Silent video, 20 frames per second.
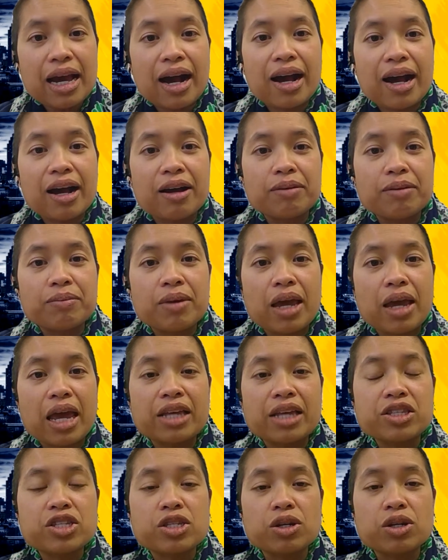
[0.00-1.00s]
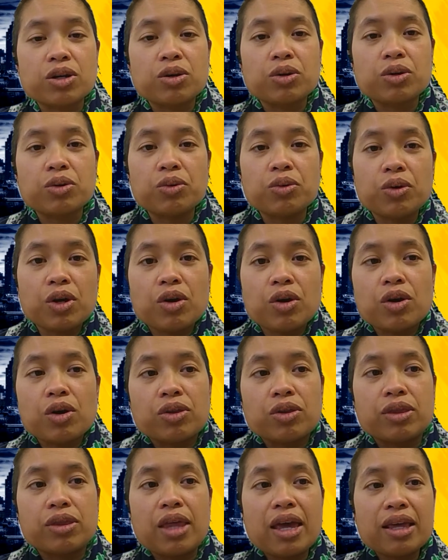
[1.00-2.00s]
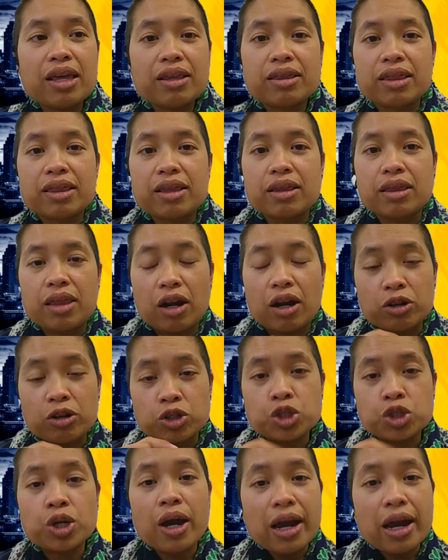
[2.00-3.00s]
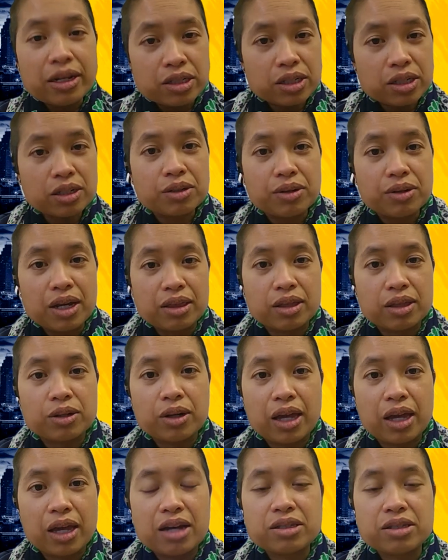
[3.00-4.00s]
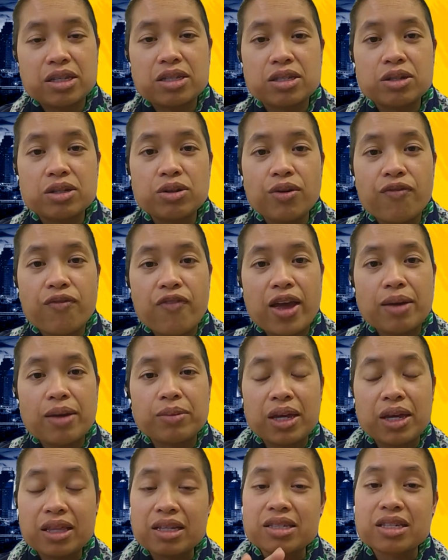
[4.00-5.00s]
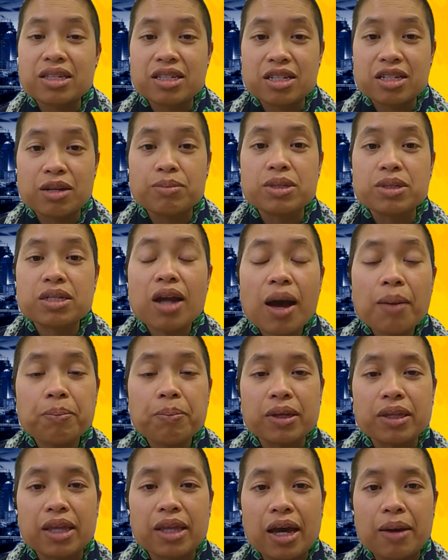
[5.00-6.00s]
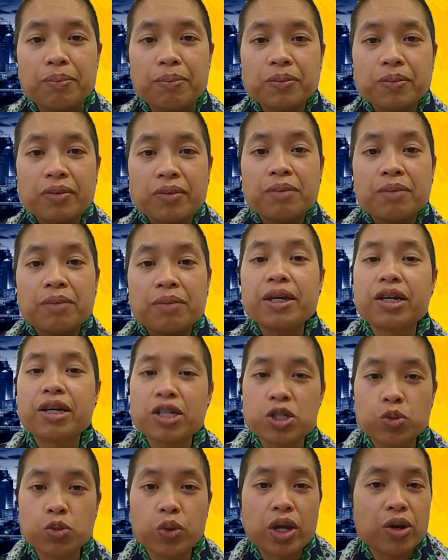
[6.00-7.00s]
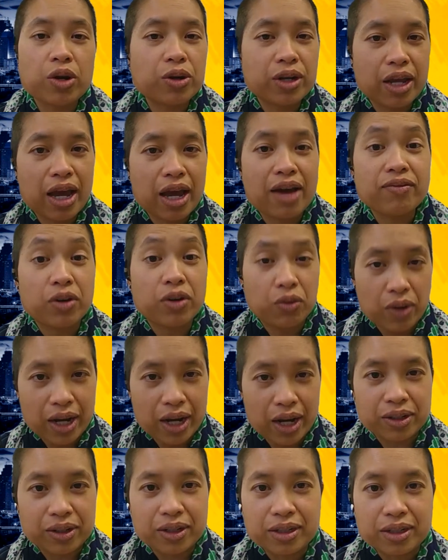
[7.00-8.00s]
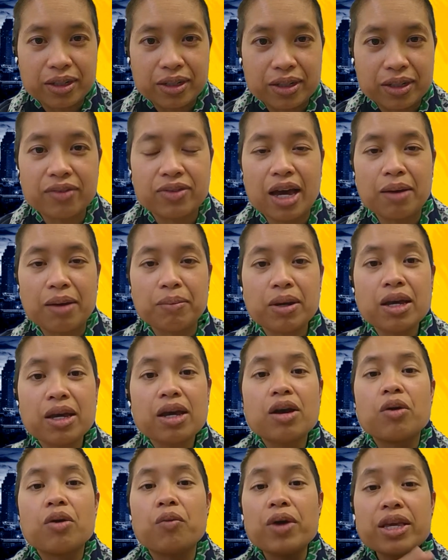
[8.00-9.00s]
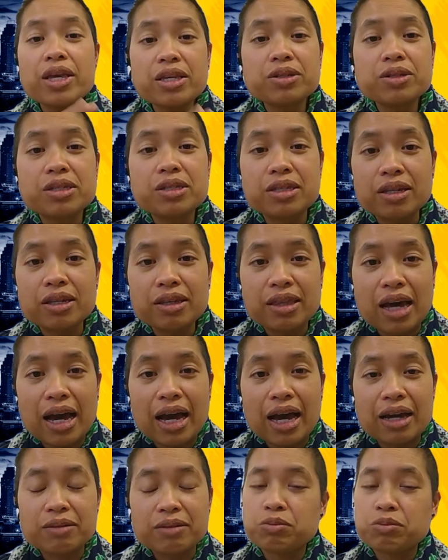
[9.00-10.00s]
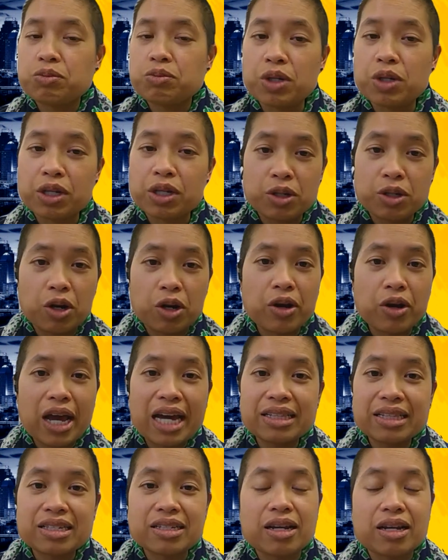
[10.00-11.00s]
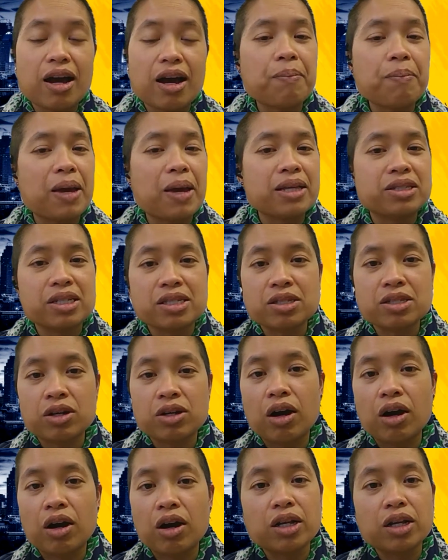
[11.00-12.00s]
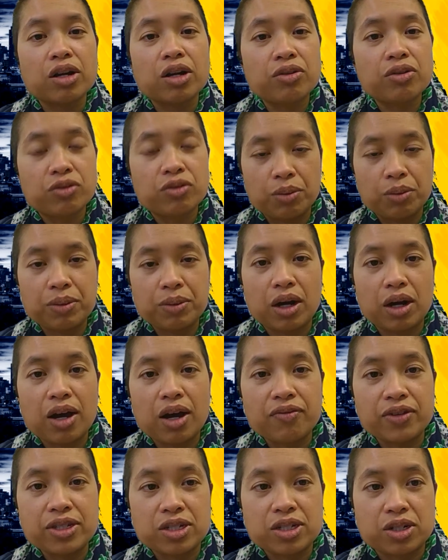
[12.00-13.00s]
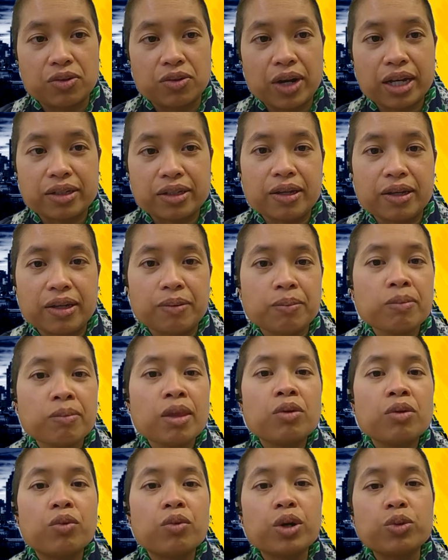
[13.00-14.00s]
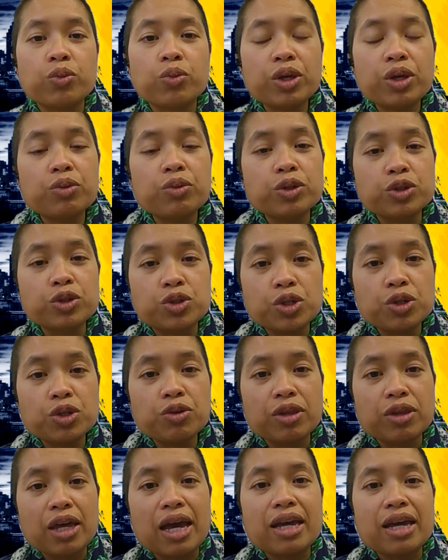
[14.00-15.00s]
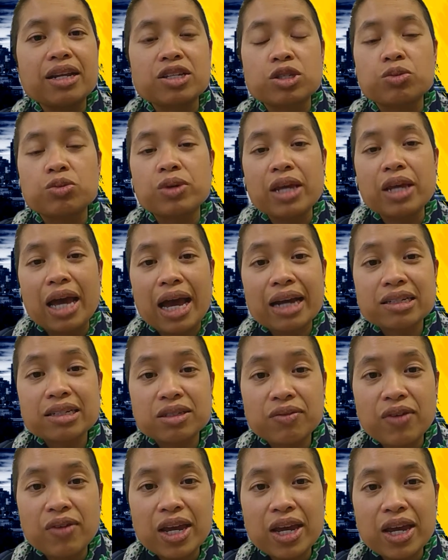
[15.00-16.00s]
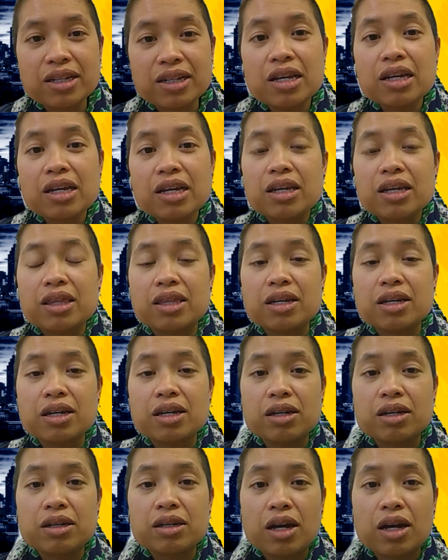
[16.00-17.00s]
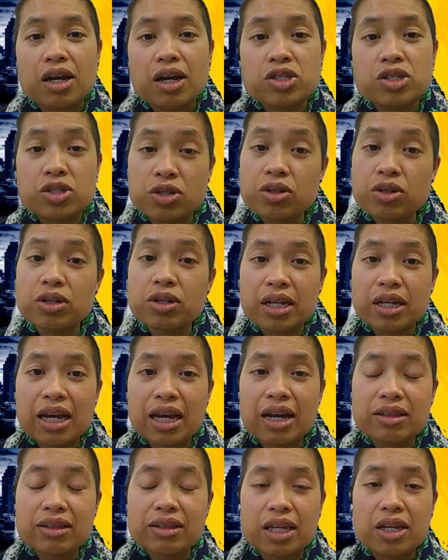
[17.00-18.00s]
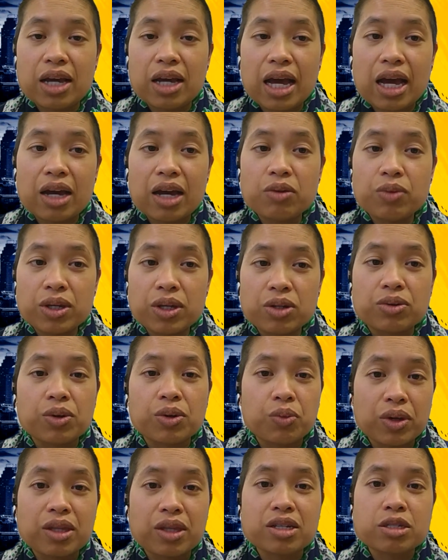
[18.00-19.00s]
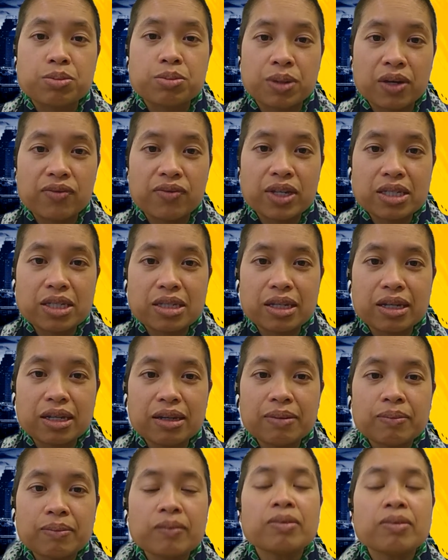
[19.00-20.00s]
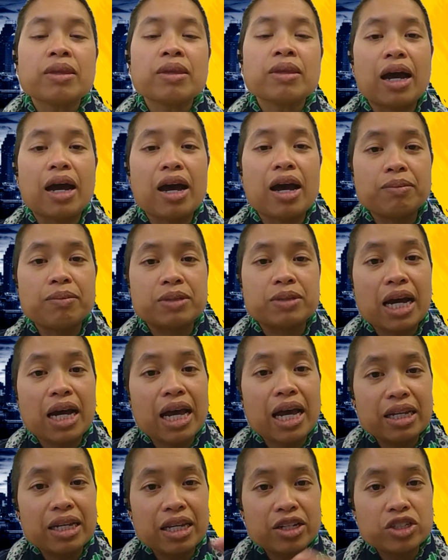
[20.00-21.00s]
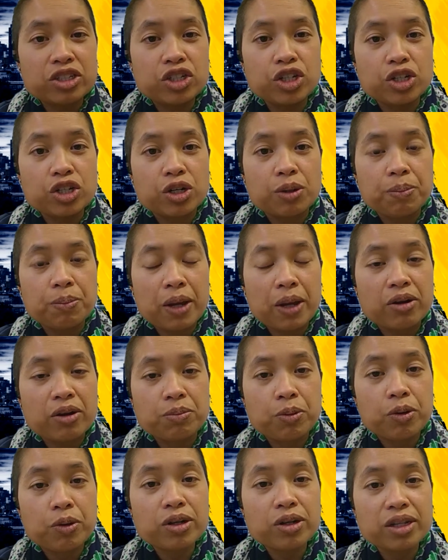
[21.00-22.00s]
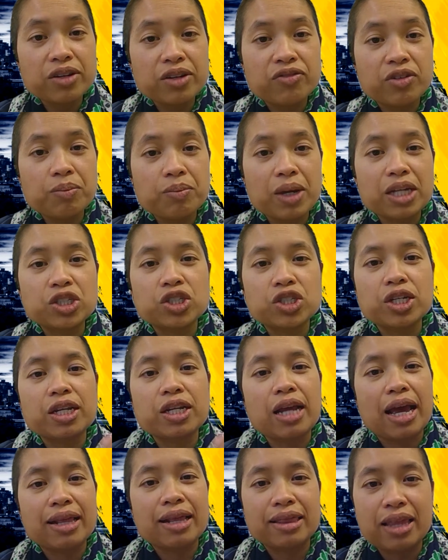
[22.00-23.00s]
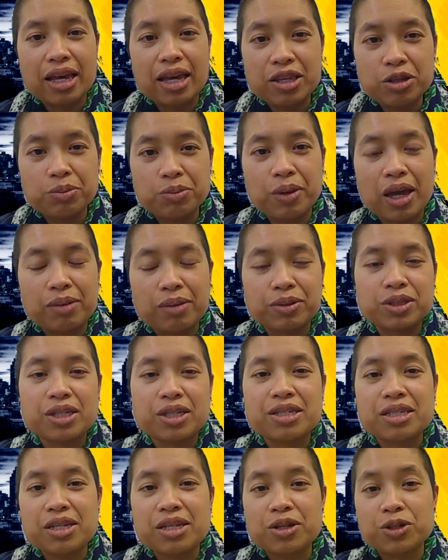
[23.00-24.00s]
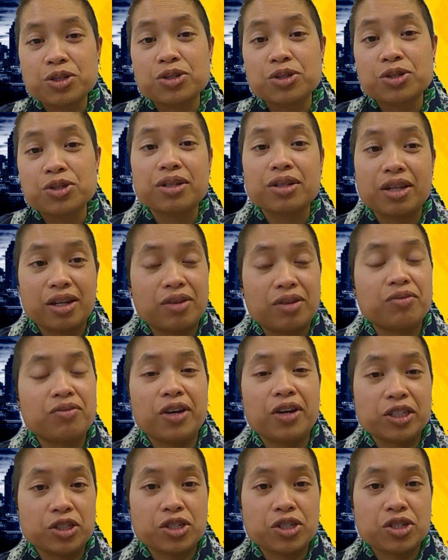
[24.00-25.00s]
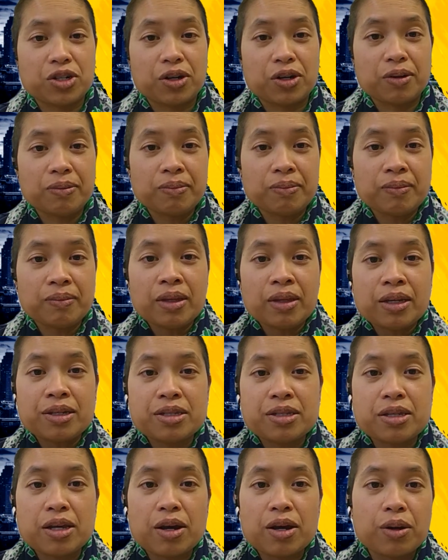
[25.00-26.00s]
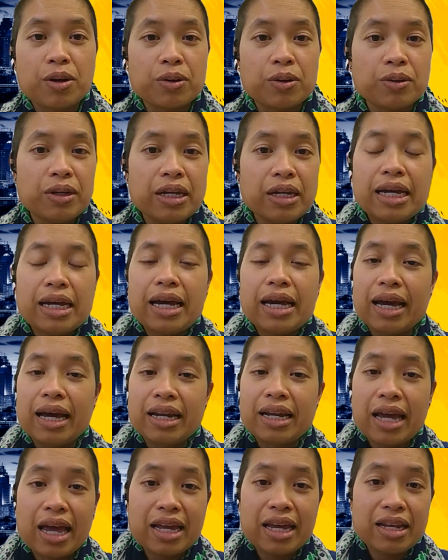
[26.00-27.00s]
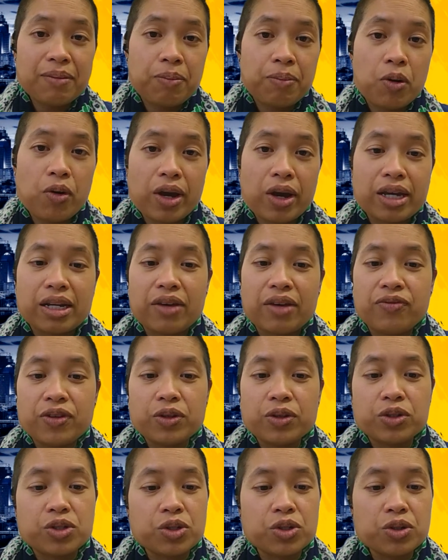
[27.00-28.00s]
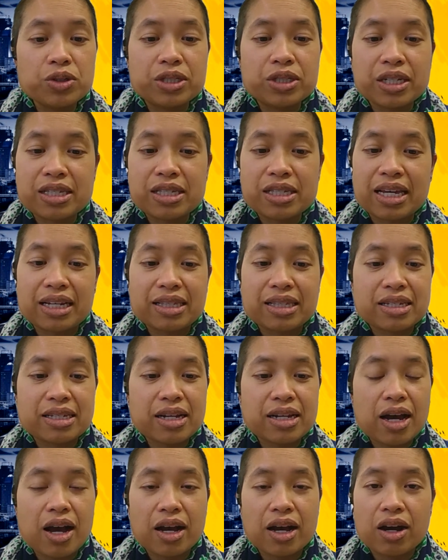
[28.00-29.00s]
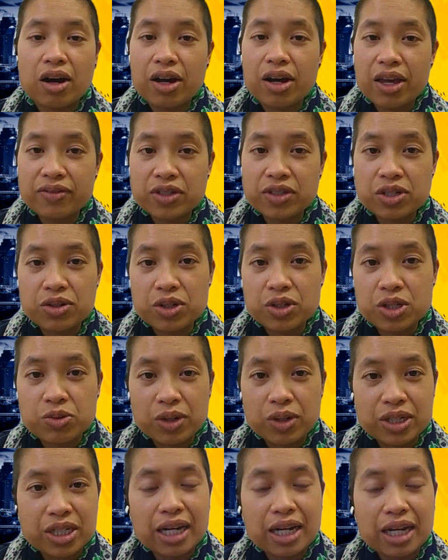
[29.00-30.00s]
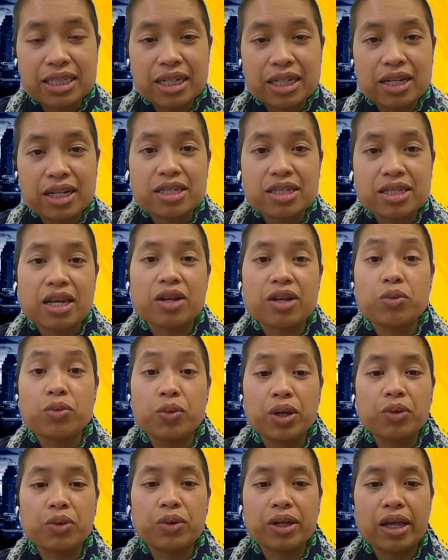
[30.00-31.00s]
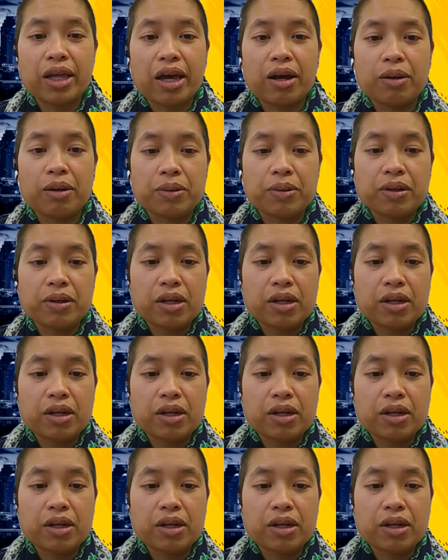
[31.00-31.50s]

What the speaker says: And so they are trying to create their accounts as a new family, and the system's stopping them because we already have a record of them. When you see that, you can go ahead and stop and just call our enrollment office directly. What we will do then is reactivate the student account that you had when you were with us previously, tie it into your parent portal information, and then you'll be able to see your student and register. So at any point, if you do just get stuck, all you have to do is reach out to us and we will help.